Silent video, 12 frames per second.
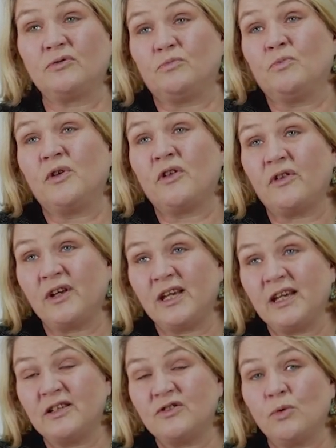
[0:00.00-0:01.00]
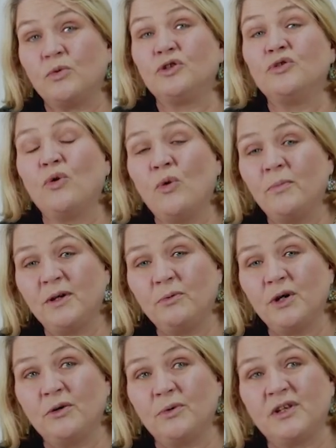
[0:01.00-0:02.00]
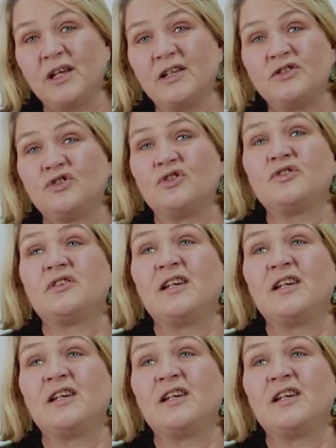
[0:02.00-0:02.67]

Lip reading: with other kids or would normally work with kids just